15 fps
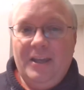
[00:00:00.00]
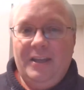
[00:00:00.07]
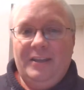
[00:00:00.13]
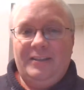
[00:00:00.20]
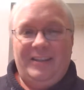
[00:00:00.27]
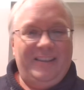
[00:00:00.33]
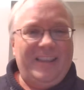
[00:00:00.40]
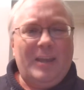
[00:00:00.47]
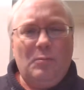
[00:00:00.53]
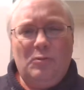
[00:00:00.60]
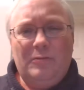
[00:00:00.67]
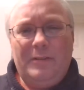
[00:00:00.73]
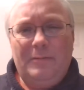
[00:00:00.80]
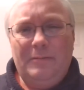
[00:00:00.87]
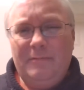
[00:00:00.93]
So they
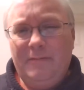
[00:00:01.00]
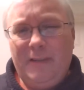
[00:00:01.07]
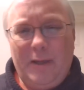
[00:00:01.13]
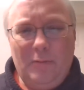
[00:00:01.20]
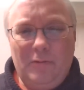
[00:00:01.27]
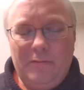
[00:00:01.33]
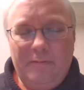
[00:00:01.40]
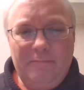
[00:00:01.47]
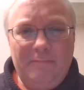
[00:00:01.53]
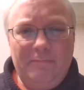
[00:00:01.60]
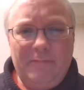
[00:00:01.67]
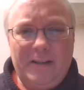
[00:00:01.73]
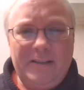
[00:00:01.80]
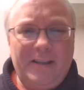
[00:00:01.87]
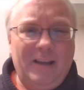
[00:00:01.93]
wore the
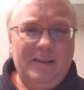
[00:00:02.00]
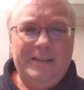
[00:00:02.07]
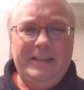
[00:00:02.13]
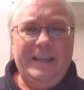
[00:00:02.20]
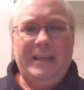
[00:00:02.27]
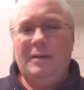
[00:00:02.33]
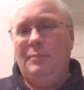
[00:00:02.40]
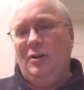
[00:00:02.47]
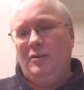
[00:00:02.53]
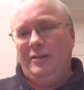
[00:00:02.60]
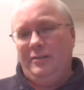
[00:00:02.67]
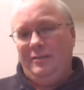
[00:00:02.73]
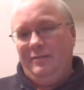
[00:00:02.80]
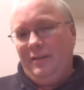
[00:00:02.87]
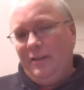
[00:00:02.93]
rust-coloured
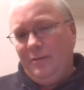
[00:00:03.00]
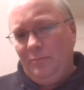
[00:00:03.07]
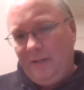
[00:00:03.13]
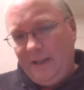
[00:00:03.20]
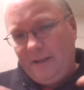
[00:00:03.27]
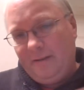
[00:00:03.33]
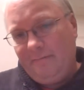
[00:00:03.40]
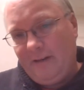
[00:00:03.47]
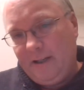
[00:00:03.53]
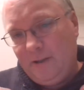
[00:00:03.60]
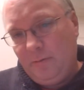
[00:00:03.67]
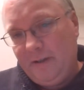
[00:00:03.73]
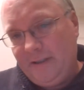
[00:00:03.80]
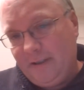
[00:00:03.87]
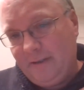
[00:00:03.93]
knickerbockers, and we had the grey
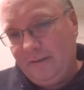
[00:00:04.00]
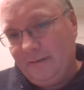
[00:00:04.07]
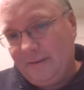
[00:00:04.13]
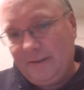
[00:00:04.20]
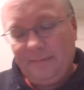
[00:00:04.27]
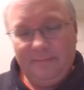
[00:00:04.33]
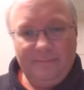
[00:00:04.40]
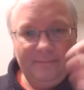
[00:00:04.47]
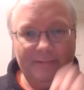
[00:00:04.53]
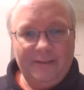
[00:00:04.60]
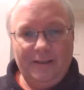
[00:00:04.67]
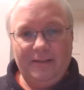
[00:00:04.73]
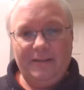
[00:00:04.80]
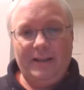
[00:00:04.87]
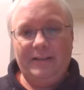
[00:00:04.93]
tweed suits.
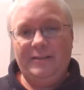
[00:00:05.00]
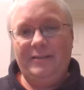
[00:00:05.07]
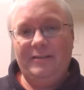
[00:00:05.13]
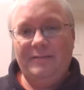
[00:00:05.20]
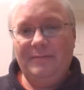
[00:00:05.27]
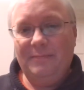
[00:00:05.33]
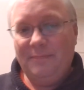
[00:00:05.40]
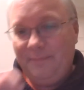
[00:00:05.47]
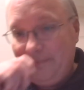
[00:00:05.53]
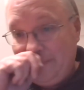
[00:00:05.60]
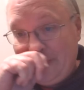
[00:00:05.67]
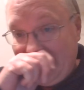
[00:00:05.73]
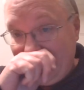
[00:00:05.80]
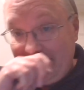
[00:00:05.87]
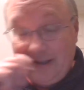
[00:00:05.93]
So that's
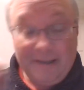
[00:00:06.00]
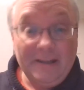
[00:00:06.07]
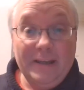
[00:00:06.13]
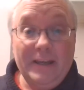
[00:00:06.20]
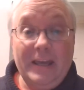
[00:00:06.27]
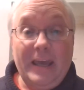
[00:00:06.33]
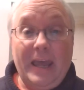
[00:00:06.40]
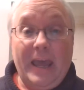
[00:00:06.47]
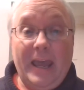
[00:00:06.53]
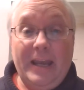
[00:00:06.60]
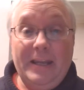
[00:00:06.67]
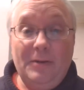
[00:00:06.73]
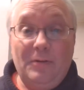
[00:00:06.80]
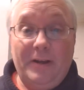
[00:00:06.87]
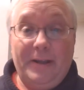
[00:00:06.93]
that.
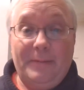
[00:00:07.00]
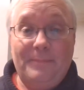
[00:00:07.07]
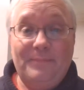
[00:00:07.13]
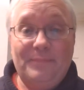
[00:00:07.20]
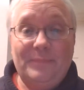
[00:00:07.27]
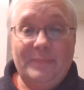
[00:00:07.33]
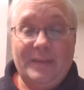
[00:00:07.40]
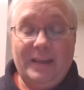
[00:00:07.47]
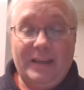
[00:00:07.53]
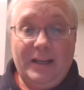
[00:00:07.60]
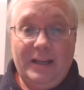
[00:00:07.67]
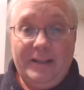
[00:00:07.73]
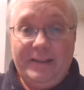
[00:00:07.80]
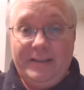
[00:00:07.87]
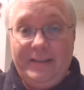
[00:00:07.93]
Anyway,
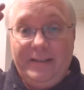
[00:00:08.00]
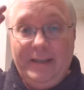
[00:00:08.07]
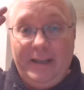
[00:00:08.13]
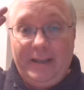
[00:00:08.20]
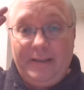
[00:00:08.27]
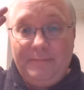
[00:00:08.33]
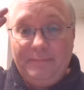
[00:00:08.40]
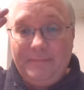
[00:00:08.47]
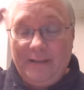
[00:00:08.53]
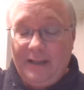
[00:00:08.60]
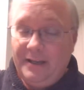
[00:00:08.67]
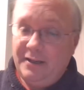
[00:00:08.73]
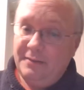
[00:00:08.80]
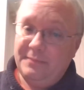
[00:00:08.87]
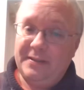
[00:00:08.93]
this is Nick,
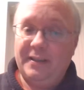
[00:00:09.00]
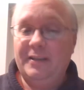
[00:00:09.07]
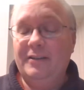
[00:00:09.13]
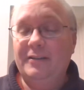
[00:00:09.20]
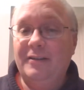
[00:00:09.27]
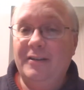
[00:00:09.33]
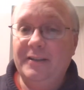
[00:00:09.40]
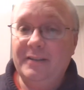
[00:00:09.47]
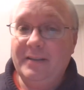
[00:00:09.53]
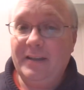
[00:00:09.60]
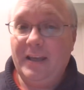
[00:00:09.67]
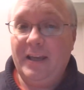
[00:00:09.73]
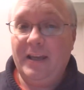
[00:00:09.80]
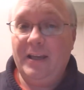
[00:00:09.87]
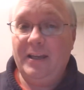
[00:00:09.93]
and I'm saying goodnight.
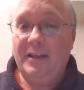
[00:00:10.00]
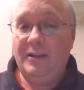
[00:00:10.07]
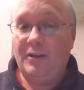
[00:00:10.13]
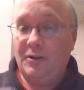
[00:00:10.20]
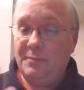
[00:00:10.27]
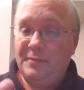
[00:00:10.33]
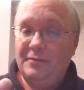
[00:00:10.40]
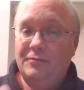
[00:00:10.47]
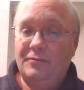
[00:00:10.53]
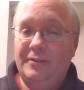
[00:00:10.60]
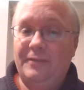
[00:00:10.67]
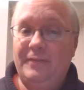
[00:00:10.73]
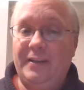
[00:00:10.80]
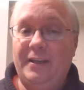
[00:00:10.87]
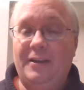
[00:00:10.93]
Hope you
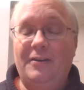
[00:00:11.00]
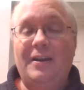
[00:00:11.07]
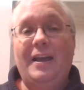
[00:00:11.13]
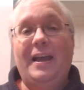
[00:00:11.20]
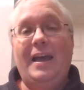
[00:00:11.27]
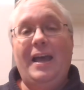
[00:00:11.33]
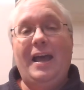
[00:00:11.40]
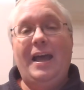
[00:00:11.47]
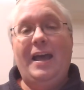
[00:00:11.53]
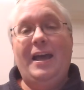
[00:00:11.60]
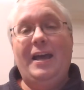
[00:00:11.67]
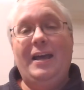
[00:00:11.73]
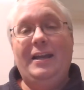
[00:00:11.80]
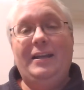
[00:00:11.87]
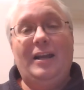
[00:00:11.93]
enjoyed the video,
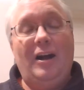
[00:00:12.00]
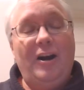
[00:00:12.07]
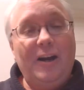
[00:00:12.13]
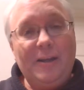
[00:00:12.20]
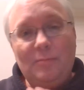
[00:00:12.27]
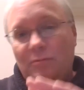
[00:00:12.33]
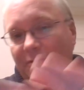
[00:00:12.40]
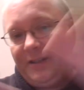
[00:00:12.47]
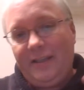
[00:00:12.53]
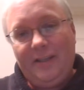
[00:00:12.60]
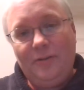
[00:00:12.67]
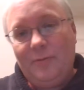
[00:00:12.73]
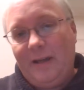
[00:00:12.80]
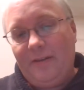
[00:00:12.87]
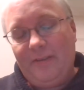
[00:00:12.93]
and I will see
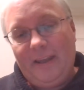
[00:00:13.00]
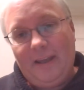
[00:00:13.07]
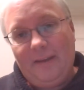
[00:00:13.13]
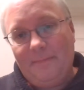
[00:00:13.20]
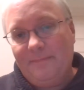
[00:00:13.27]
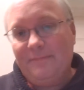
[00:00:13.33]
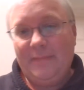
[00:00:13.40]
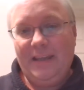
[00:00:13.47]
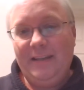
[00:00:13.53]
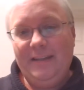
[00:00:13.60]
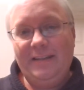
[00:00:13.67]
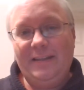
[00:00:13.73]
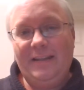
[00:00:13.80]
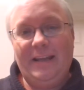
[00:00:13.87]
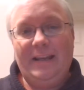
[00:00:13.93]
you out there in
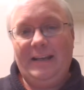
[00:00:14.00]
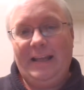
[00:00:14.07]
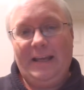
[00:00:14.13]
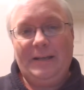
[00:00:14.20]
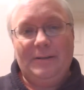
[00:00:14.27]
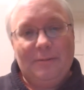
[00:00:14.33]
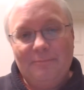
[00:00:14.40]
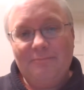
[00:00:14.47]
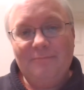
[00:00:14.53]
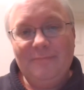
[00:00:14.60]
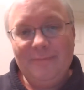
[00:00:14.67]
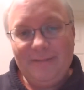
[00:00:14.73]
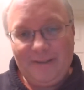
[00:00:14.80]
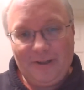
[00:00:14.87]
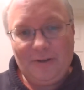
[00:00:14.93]
internet land.
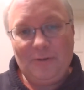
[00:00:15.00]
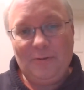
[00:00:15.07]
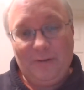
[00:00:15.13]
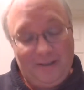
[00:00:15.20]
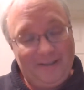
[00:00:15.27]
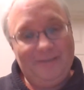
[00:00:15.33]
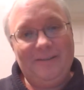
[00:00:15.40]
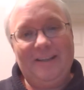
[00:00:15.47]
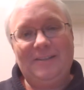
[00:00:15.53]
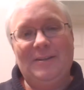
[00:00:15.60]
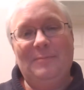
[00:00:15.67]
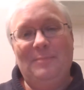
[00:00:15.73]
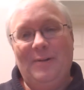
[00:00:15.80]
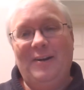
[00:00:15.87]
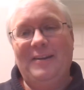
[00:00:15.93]
So until next
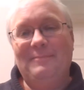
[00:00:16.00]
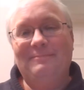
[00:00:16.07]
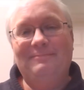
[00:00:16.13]
time, bye.